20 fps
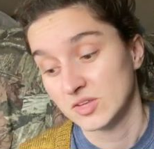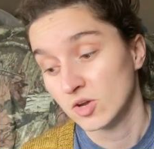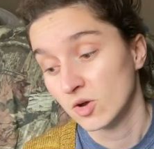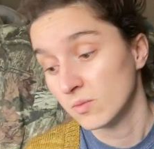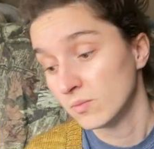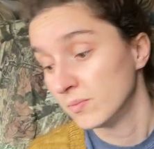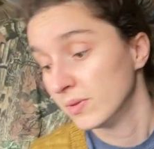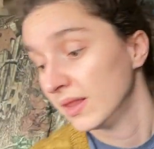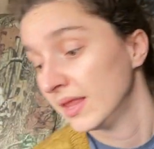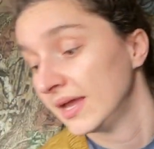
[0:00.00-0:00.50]
Go
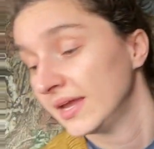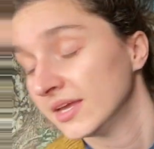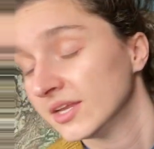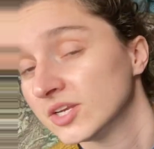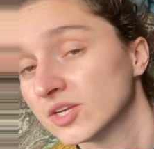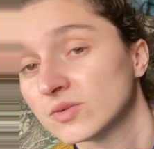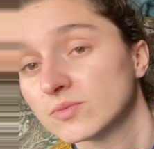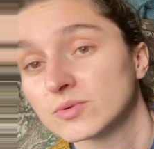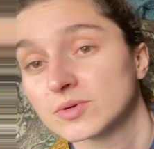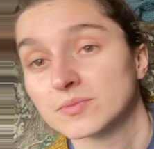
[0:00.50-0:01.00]
play in
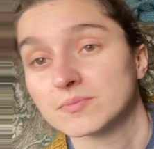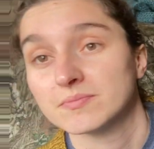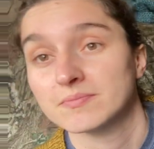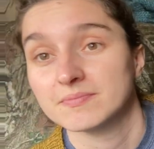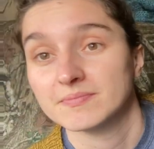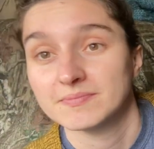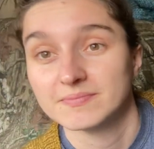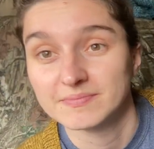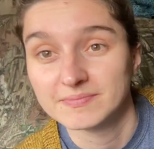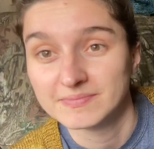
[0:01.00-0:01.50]
your room.
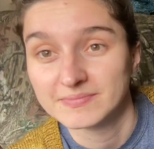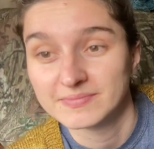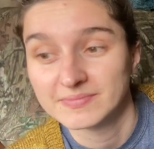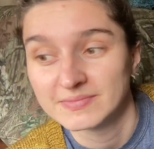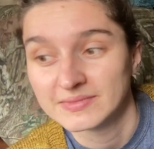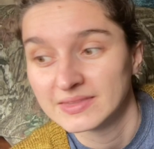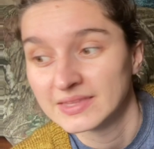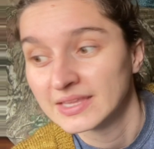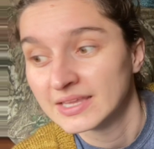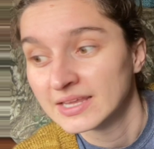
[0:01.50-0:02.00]

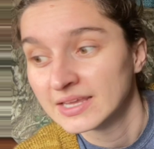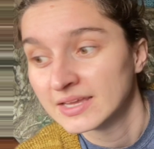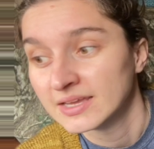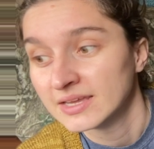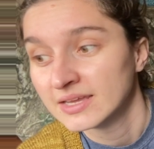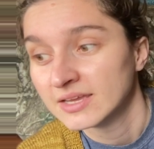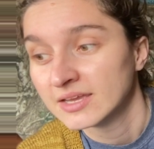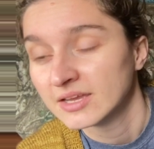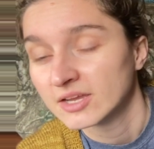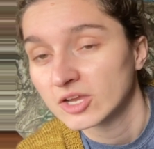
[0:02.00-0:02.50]

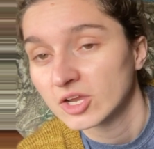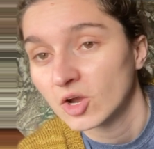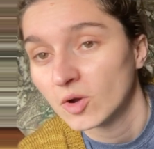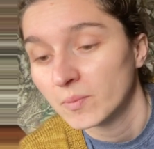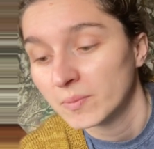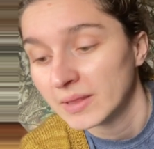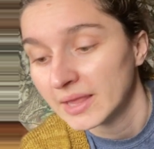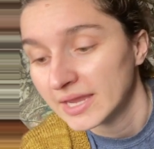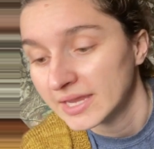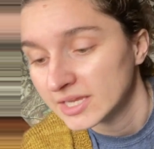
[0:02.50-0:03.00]
Go
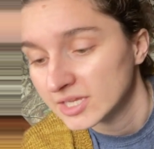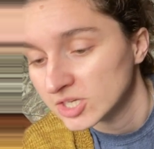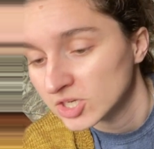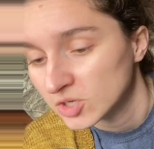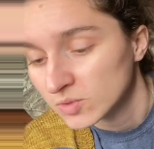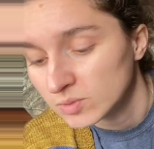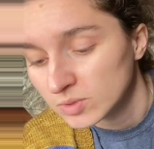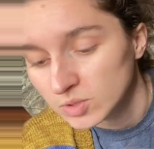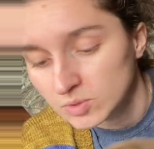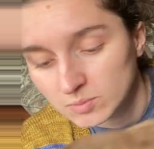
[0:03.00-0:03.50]
play in
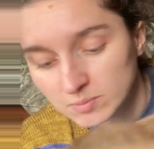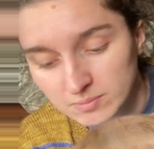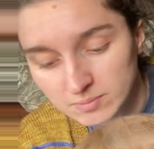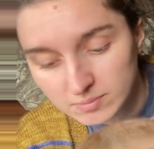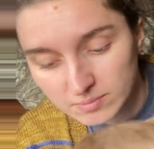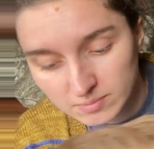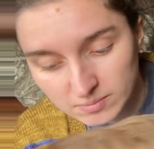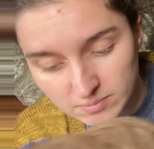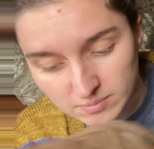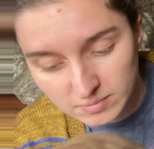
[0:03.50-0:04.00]
your room.
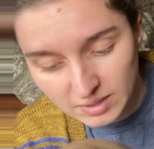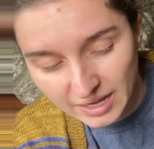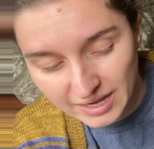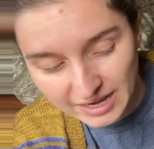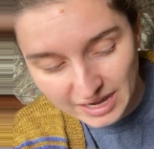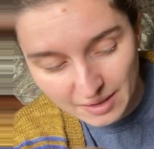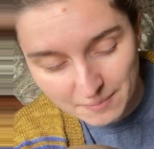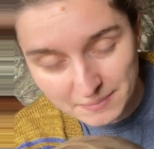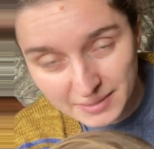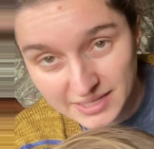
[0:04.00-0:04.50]
I
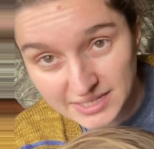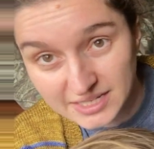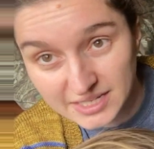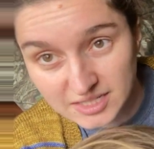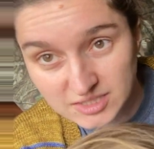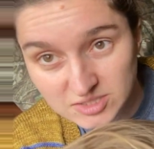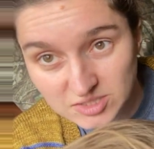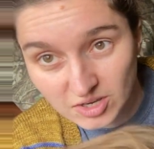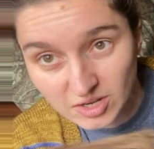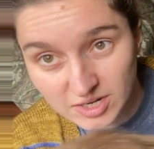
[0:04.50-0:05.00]
got
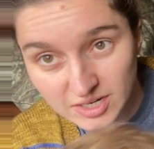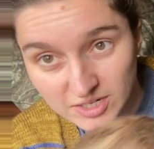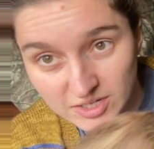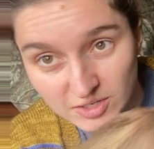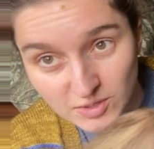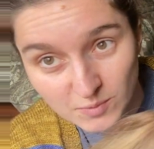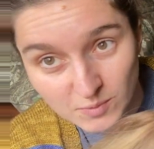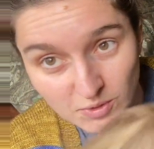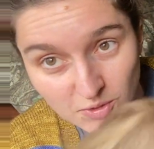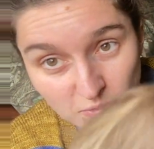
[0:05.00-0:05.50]
minions on in
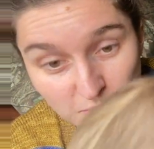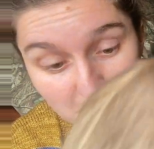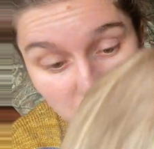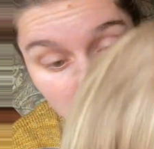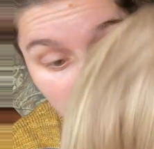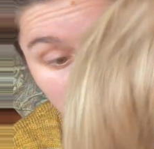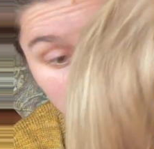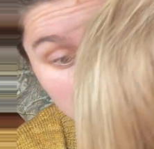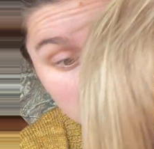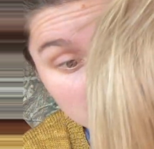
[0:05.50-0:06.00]
your room.
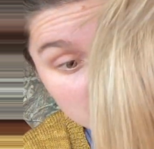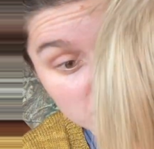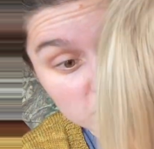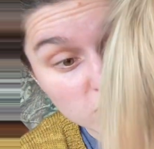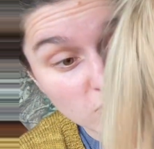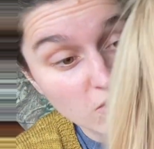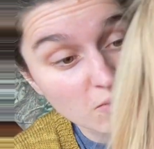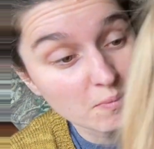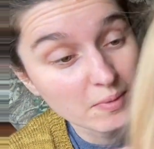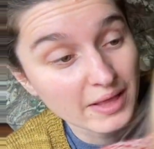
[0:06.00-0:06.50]
So
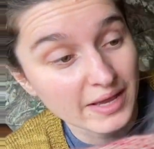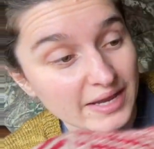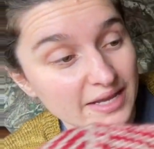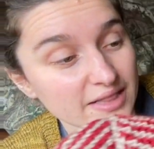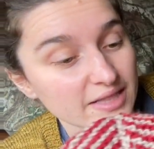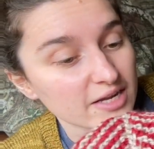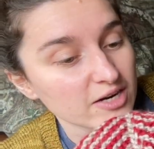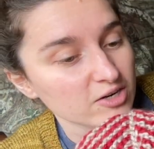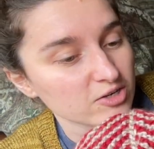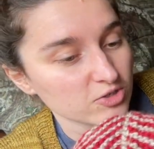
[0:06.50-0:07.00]
go play in
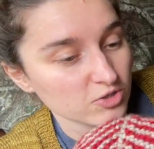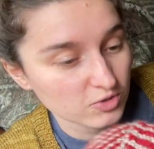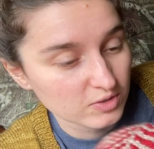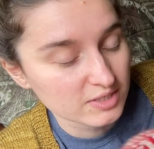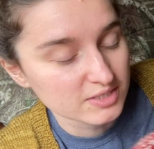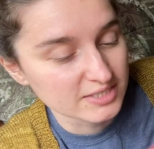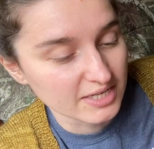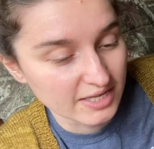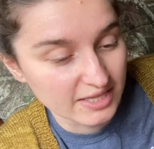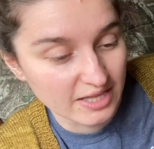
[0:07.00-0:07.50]
there. You
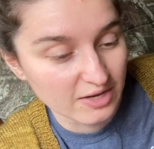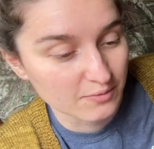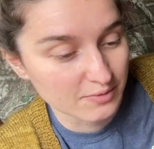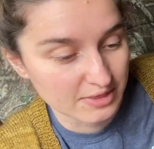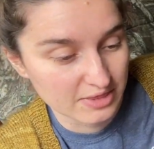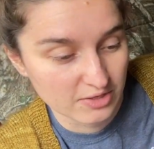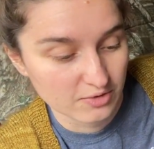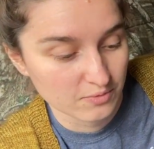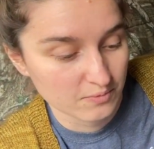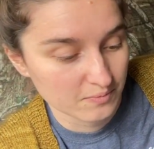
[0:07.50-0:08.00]
can take that
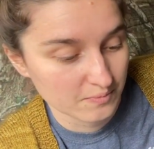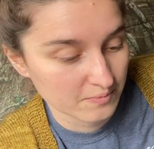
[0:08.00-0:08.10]
with you.